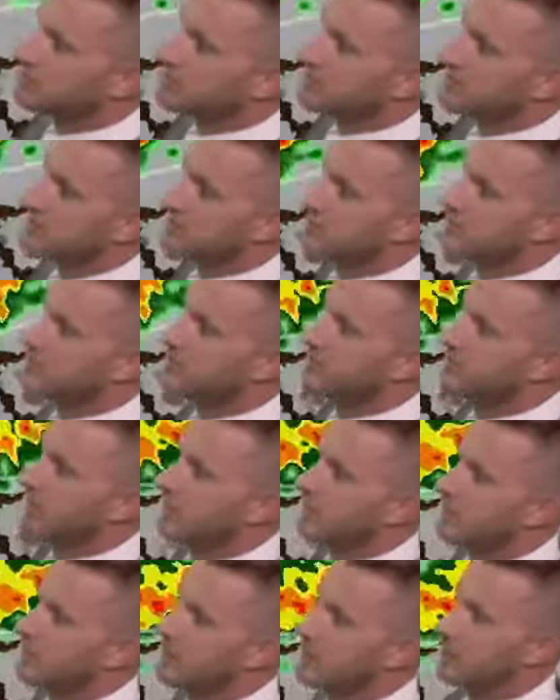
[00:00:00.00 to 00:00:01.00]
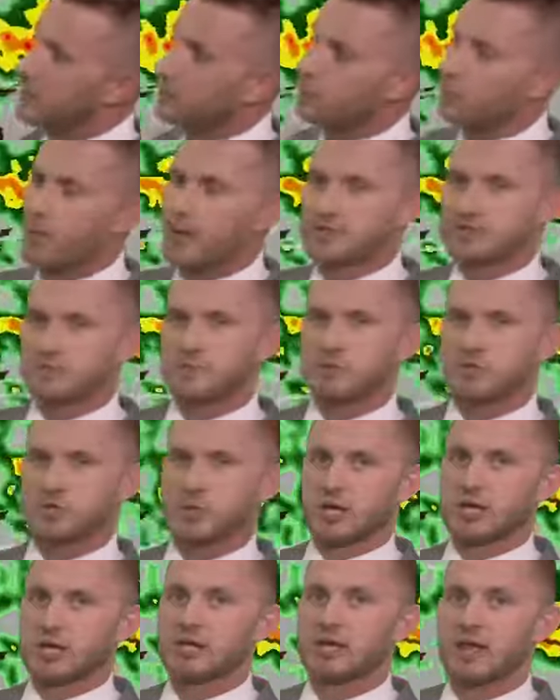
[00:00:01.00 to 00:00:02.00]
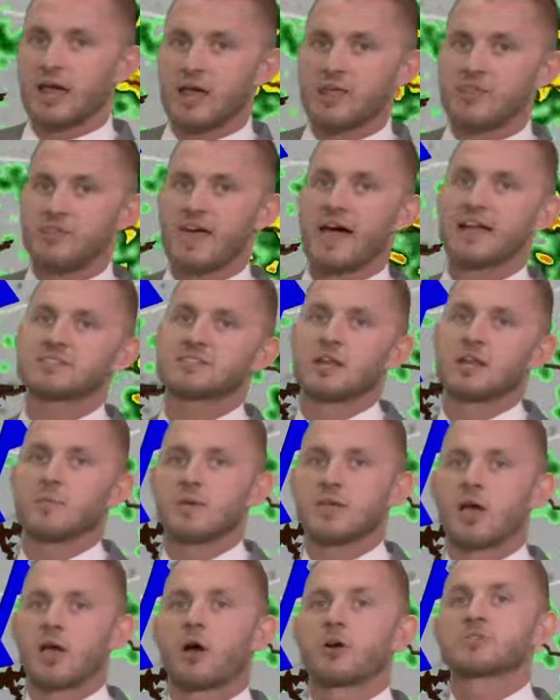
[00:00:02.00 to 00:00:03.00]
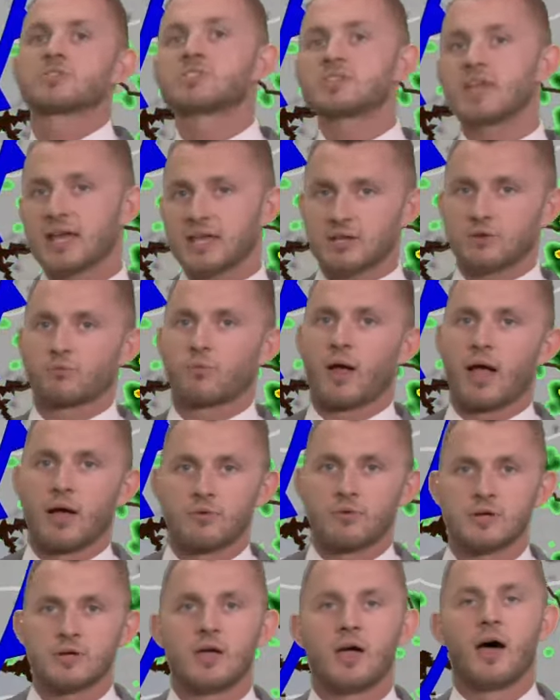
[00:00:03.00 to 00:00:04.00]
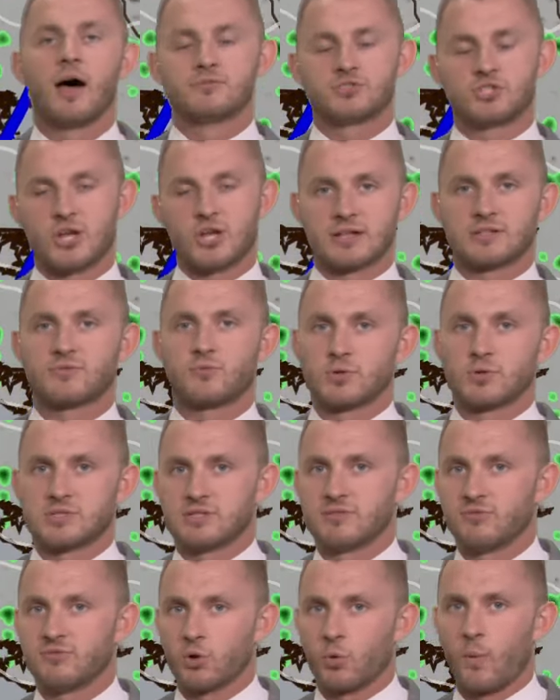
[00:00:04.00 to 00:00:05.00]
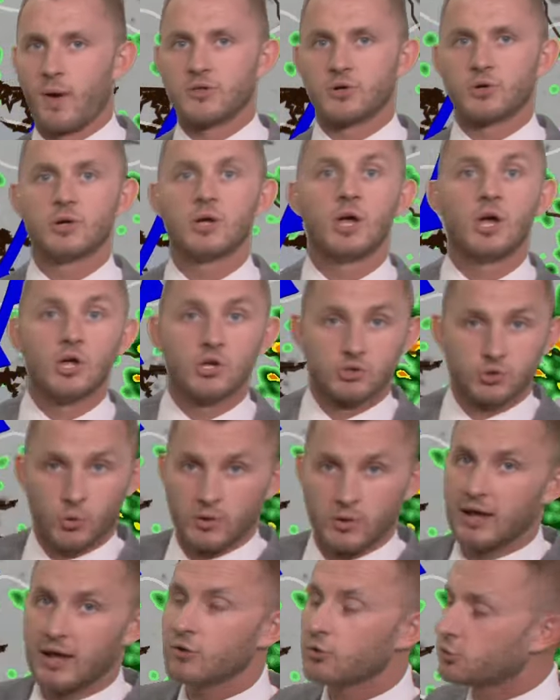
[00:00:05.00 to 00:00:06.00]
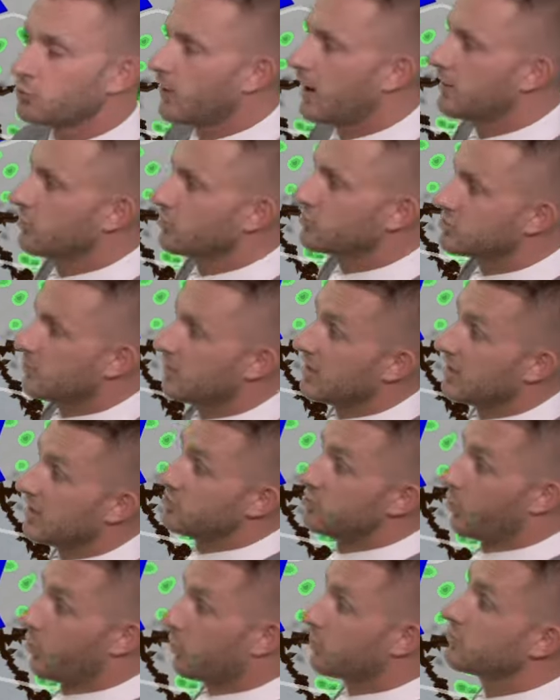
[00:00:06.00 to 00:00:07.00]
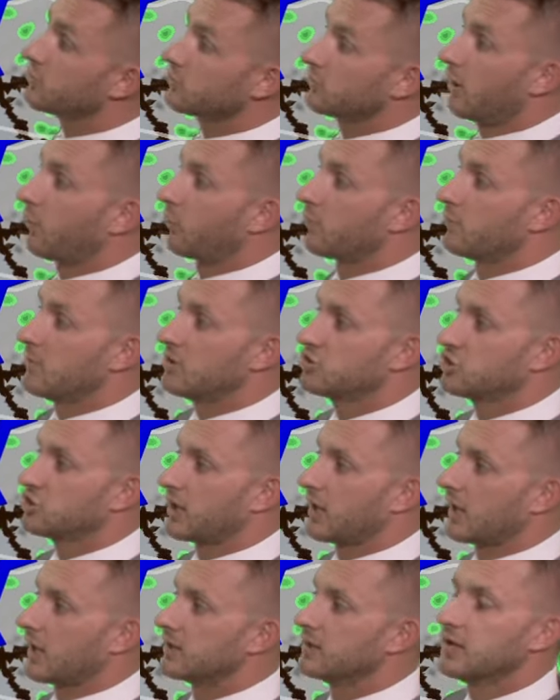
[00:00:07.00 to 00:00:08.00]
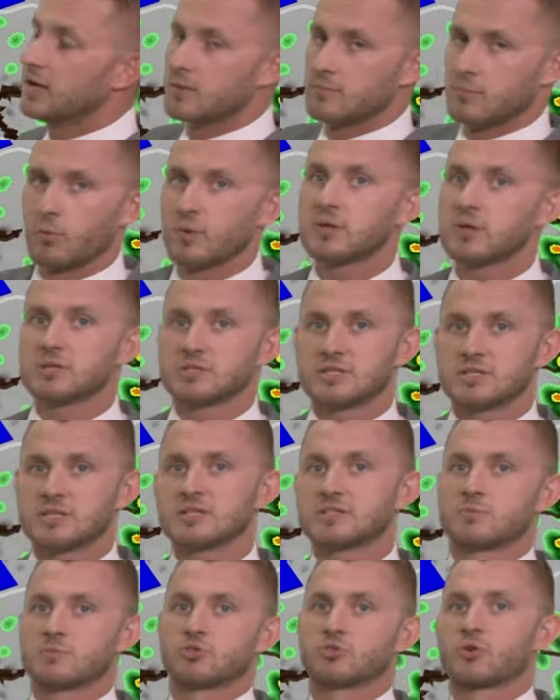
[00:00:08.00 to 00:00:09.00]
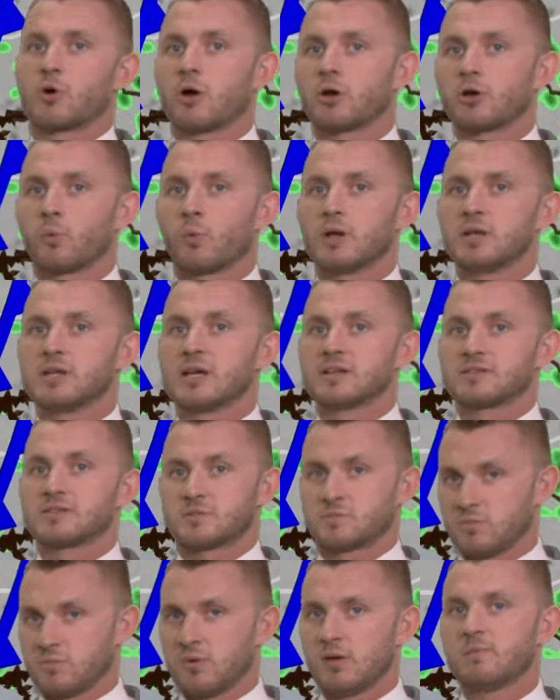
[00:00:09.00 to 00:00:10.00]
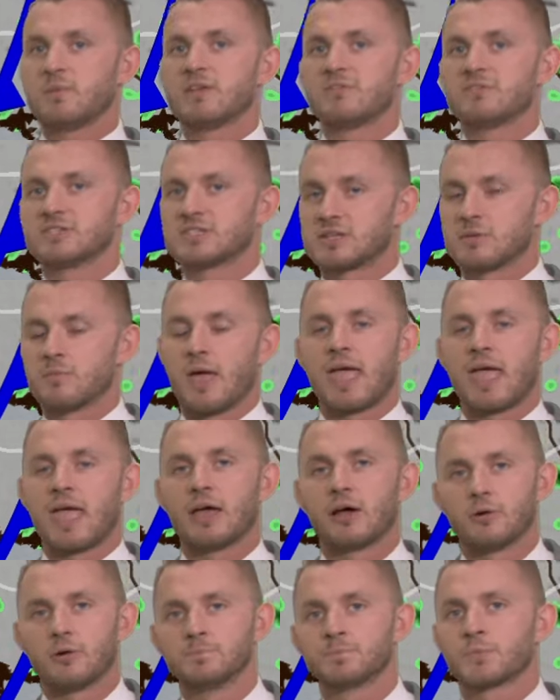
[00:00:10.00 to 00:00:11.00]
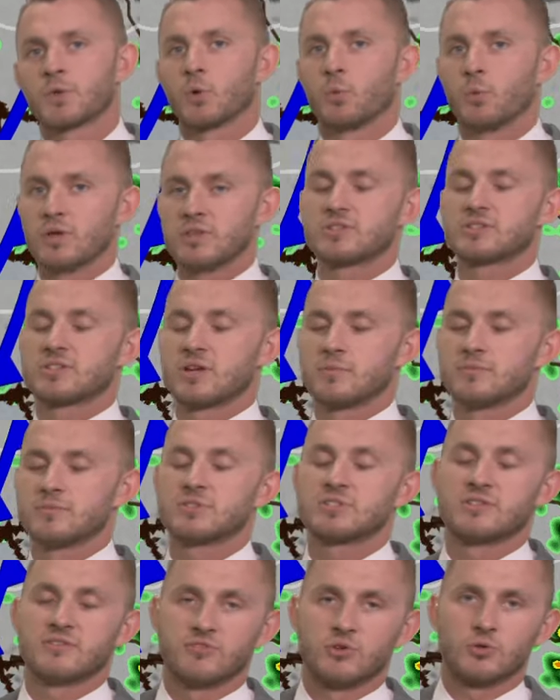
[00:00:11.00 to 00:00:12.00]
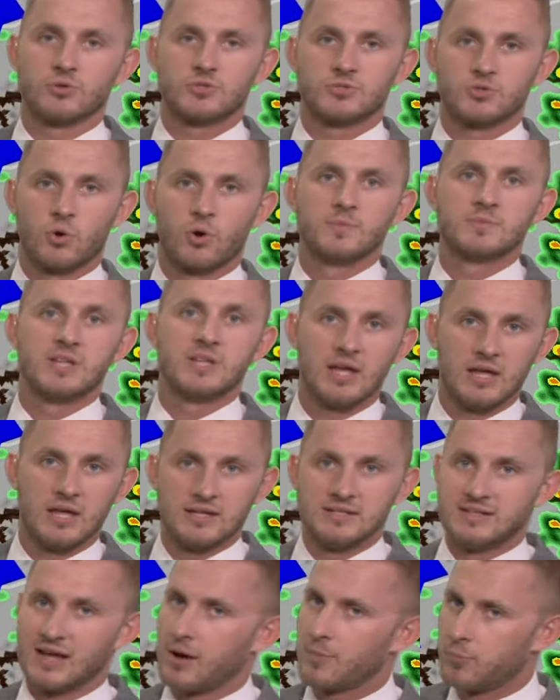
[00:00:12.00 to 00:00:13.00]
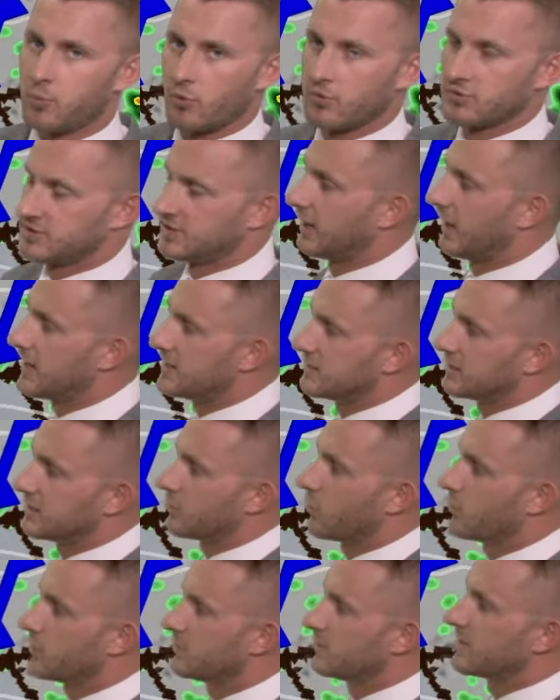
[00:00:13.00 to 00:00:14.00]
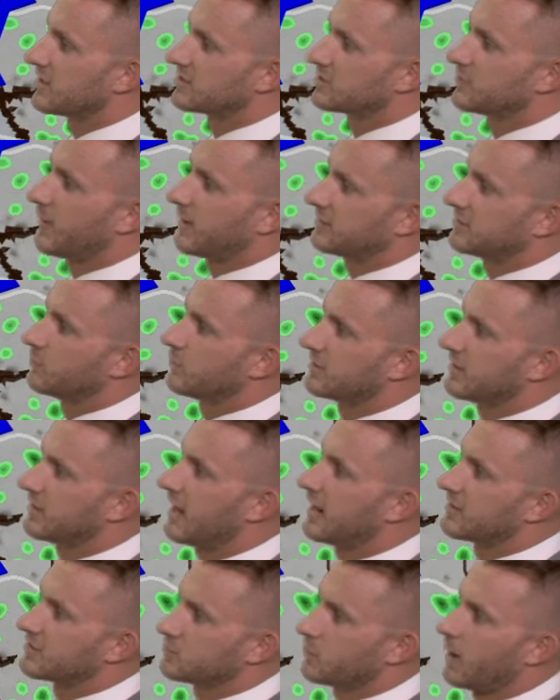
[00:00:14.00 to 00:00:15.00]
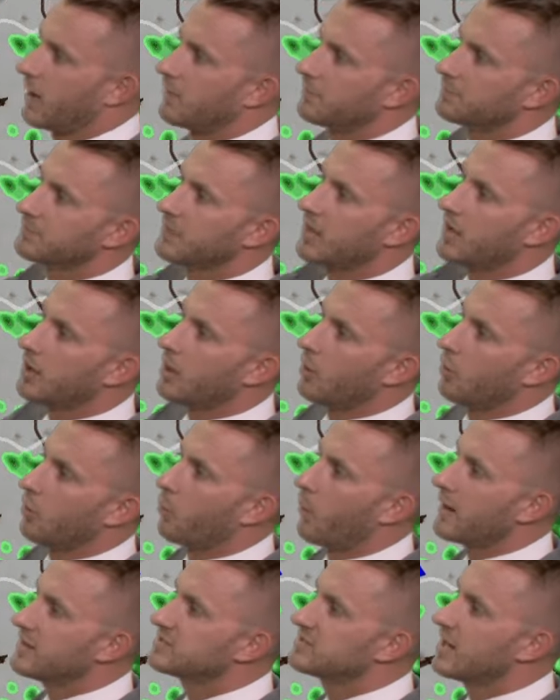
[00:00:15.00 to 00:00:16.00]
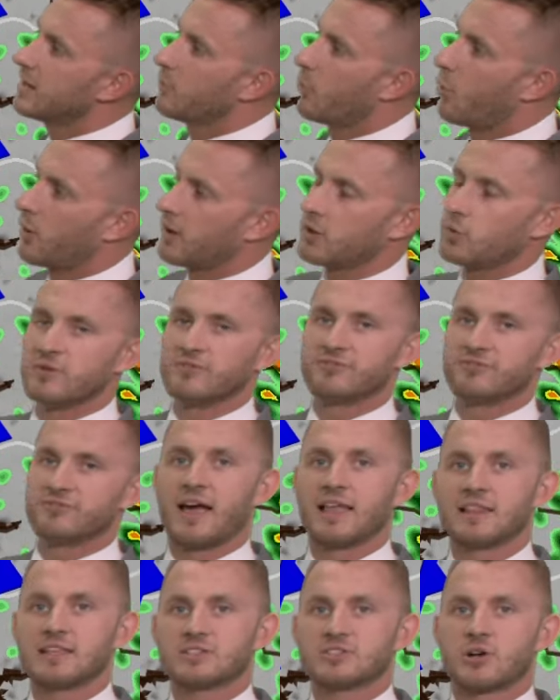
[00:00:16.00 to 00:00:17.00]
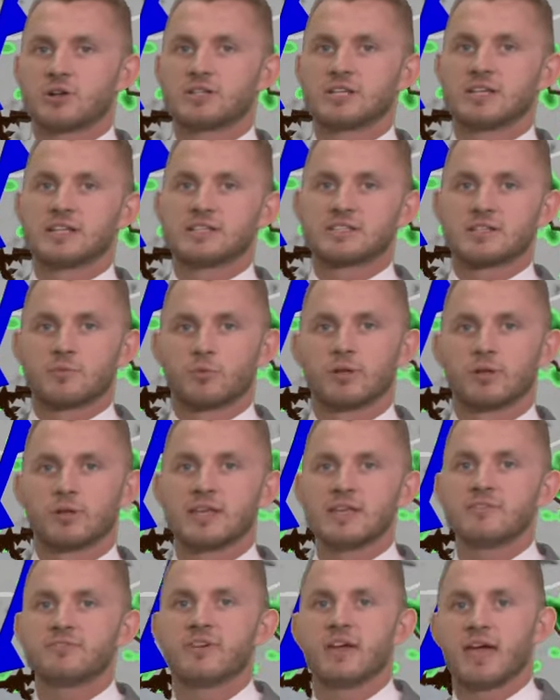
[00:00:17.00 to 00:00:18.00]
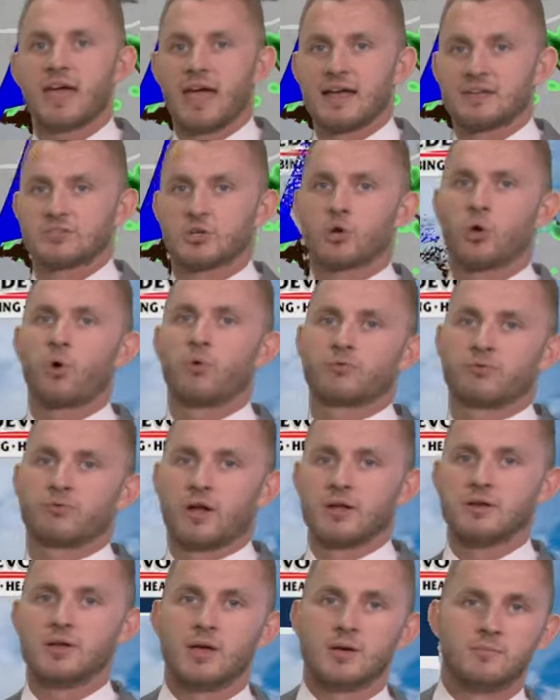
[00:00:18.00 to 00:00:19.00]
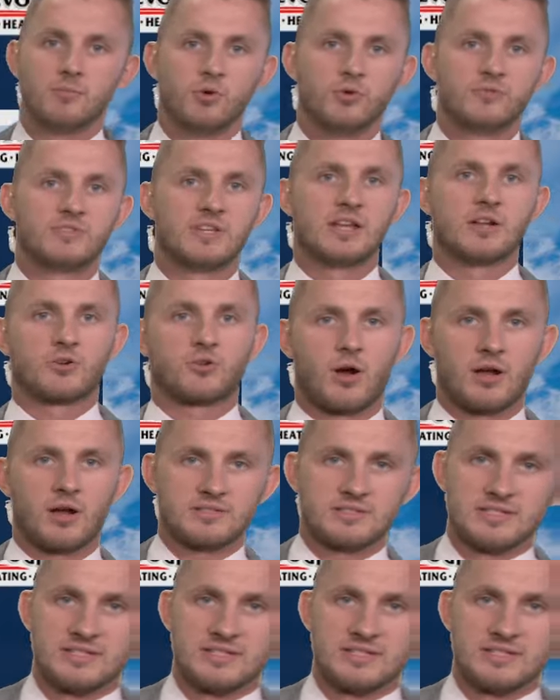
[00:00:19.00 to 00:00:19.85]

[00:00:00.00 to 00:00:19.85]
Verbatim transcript: see some development here in West Michigan. That's going to be our second round of chance for severe weather. Tornado threat looks looks to be in northern lower Michigan, but we could see some stronger wind gusts, maybe even some hail with some severe storms. Downpours and lightning going to be expected with that as well. Wednesday morning, we finally start to get some relief as a cold front moves in across